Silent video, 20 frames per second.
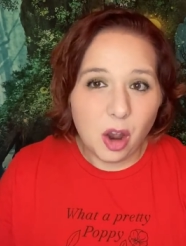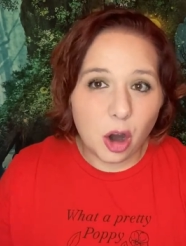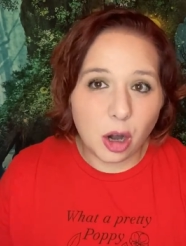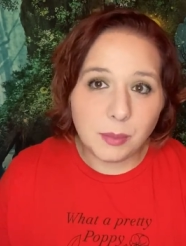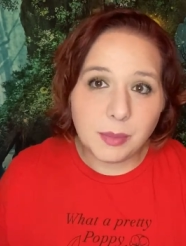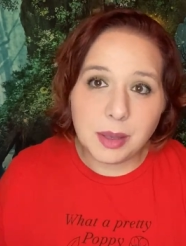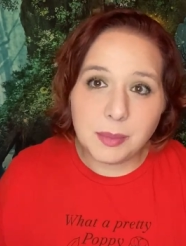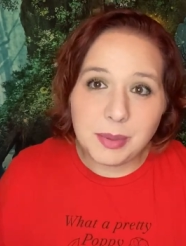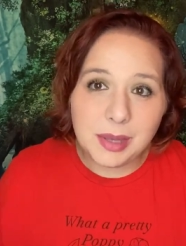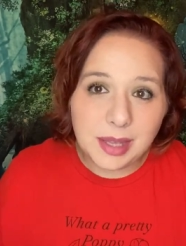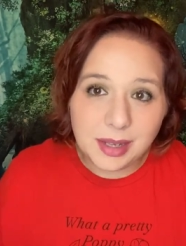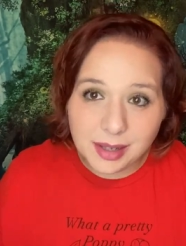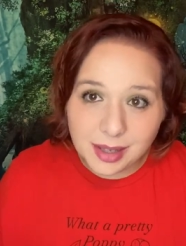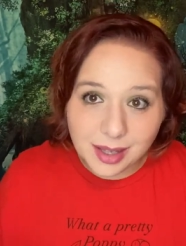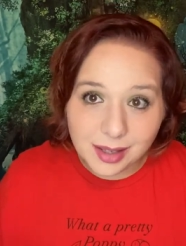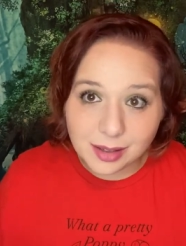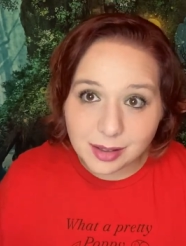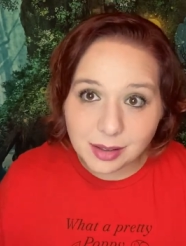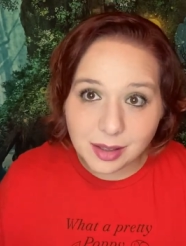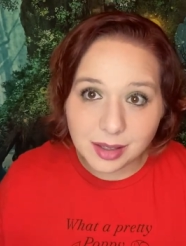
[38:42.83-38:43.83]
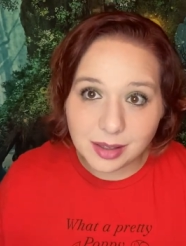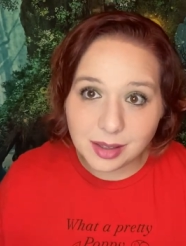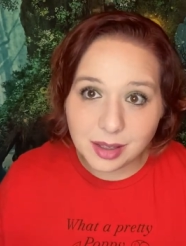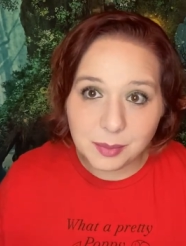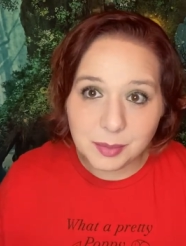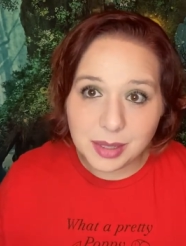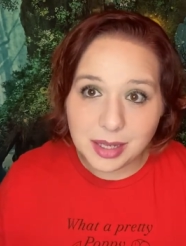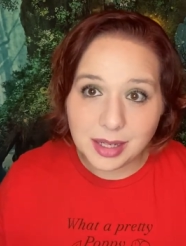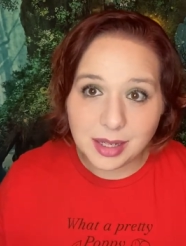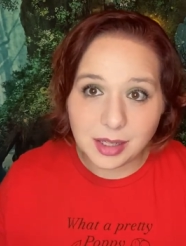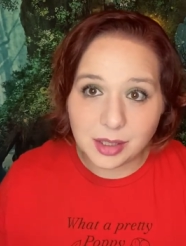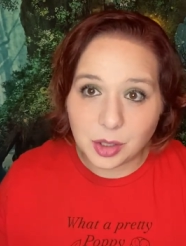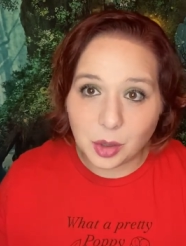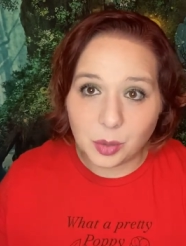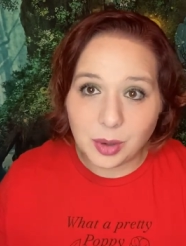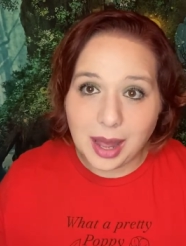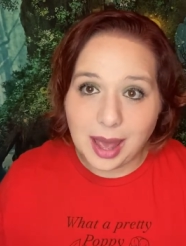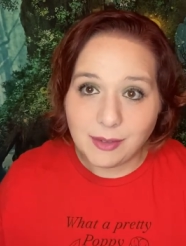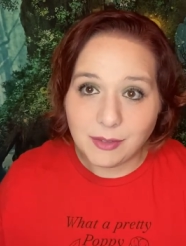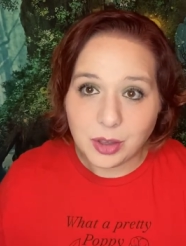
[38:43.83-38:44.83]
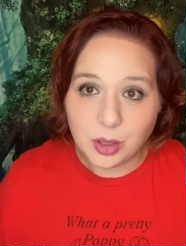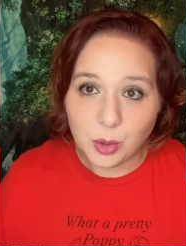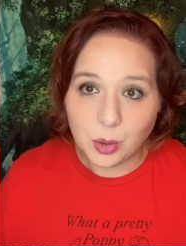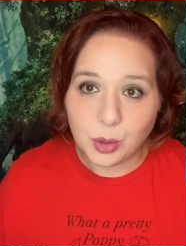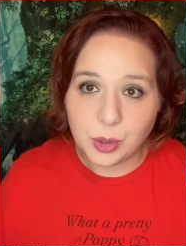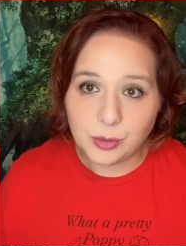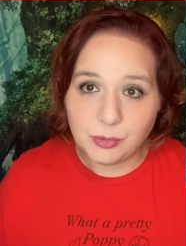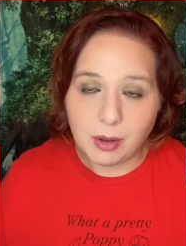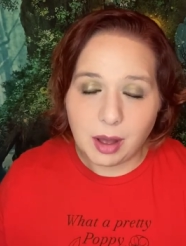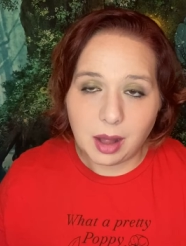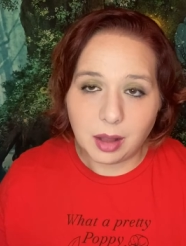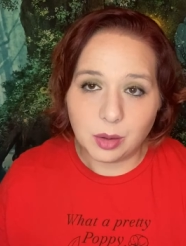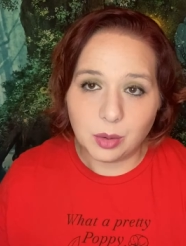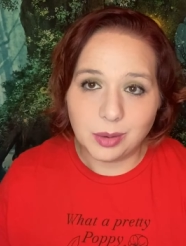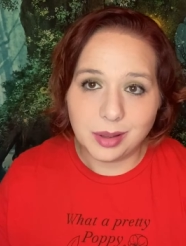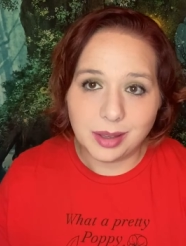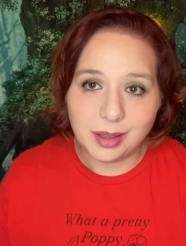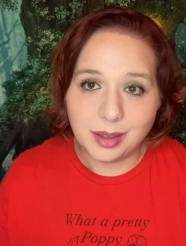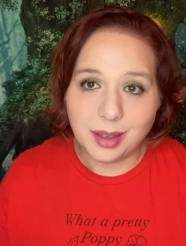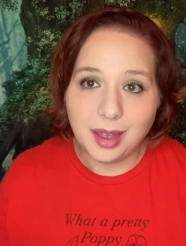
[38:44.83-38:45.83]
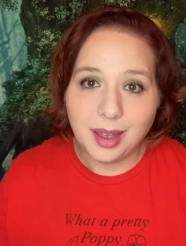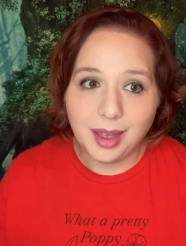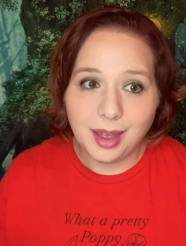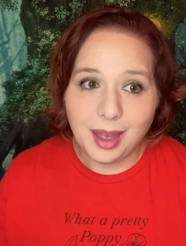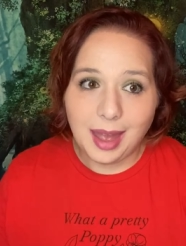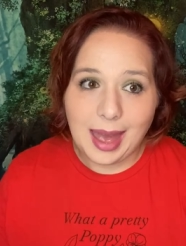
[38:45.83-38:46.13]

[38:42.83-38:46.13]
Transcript: are maybe in Kindle Unlimited and don't have a huge following